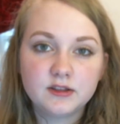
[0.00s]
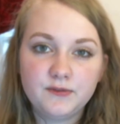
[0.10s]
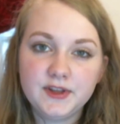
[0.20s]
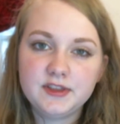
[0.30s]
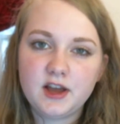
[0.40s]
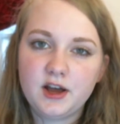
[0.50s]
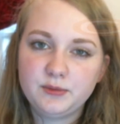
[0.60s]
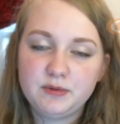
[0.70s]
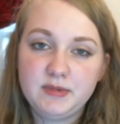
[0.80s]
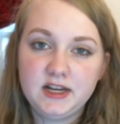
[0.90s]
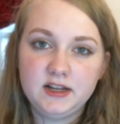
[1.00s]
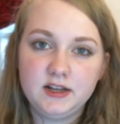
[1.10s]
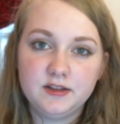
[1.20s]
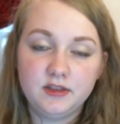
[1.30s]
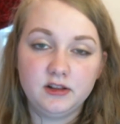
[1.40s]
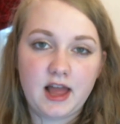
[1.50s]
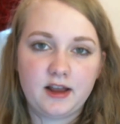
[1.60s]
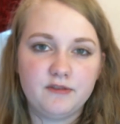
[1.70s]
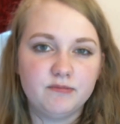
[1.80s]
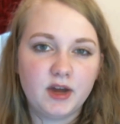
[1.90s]
The fifth con would be the
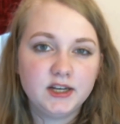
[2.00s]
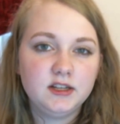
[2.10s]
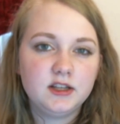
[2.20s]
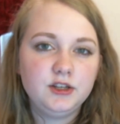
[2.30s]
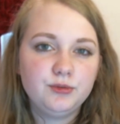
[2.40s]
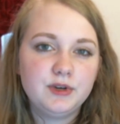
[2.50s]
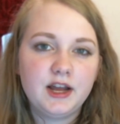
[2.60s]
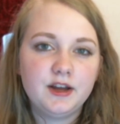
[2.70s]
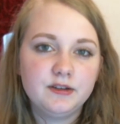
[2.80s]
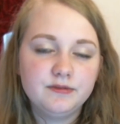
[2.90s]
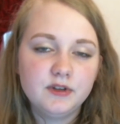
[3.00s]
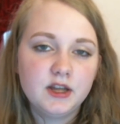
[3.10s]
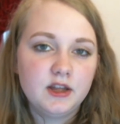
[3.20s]
lack of money that you would have